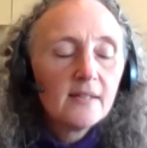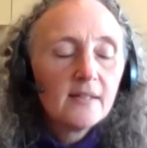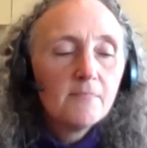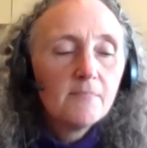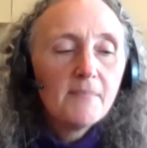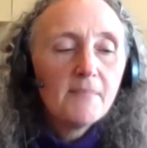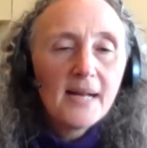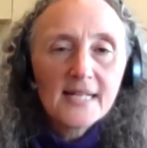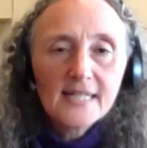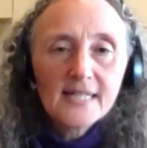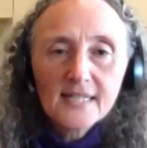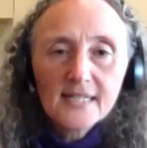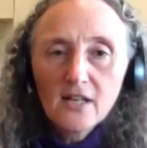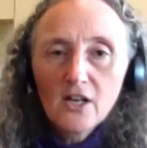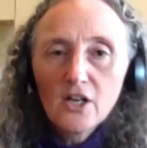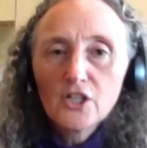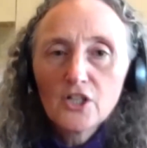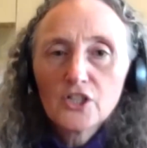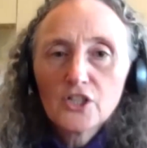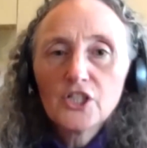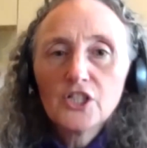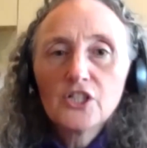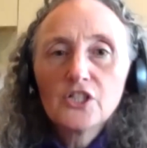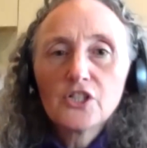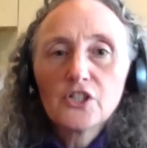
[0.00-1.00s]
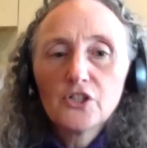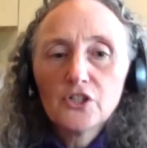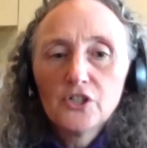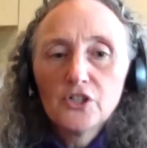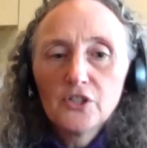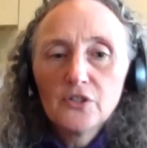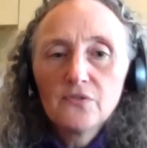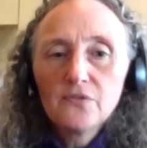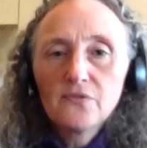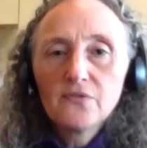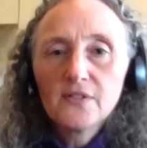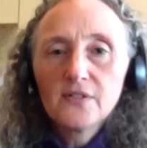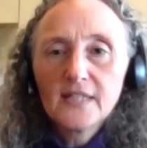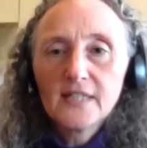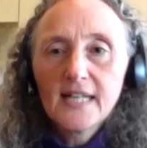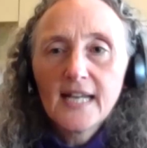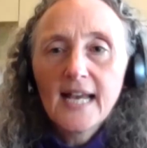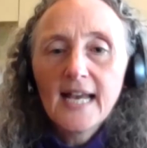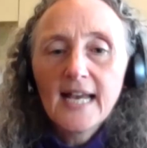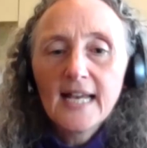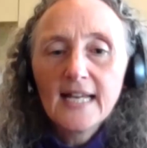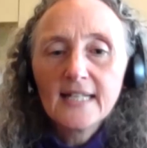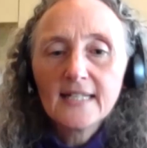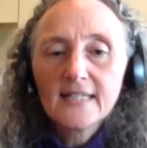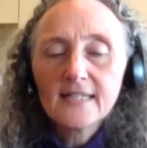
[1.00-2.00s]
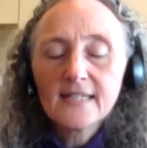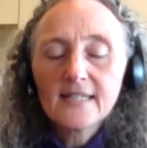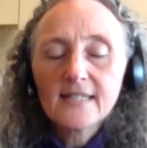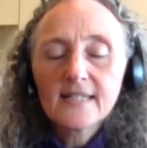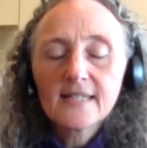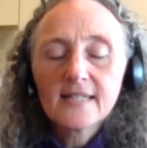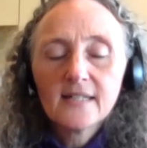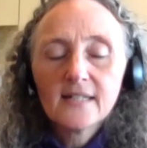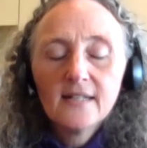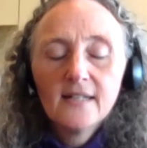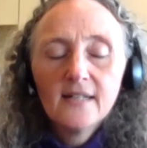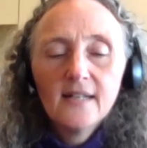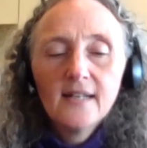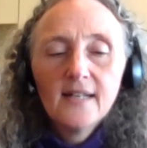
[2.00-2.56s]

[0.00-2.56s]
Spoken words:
Massage is good for the hands.